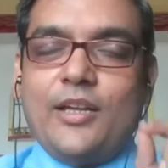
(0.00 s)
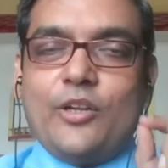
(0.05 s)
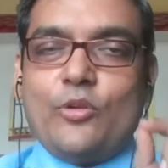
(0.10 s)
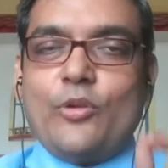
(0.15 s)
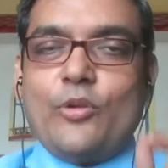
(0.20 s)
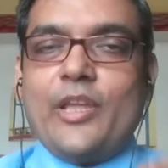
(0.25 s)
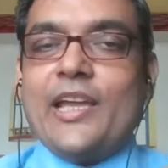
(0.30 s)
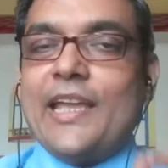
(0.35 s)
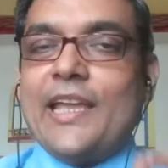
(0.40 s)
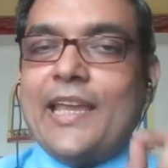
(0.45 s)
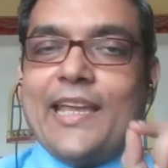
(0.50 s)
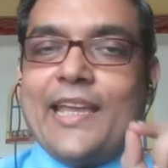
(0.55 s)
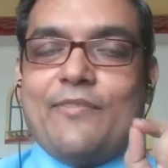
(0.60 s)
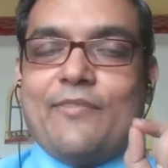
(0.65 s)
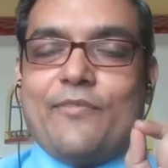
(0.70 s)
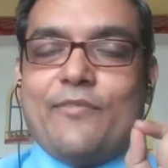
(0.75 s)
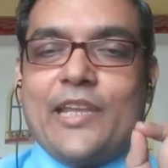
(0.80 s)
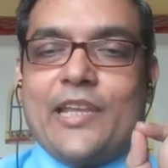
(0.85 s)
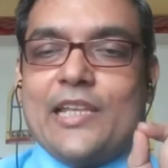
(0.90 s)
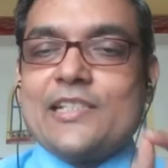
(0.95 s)
Today, I
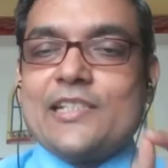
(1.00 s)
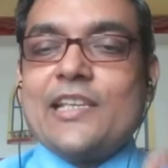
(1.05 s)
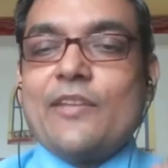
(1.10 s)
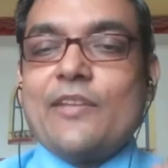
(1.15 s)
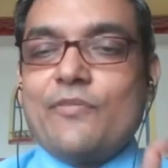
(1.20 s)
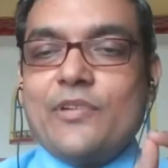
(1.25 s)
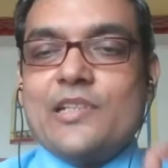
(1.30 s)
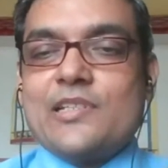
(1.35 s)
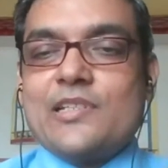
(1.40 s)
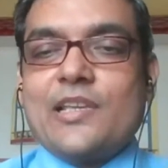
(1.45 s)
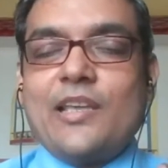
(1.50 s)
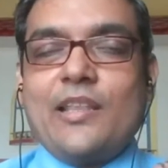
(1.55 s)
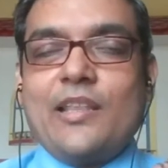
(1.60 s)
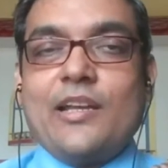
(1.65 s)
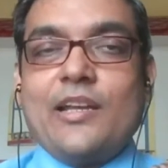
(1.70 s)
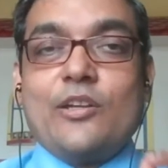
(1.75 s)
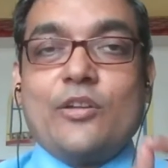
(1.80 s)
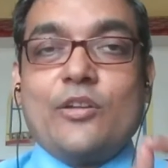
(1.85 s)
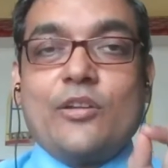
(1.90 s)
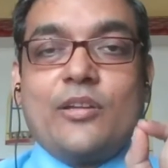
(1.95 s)
can very safely say
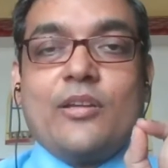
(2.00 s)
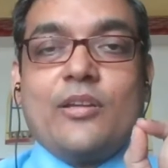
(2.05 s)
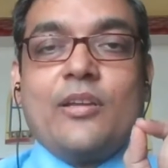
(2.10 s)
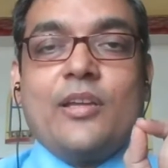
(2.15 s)
that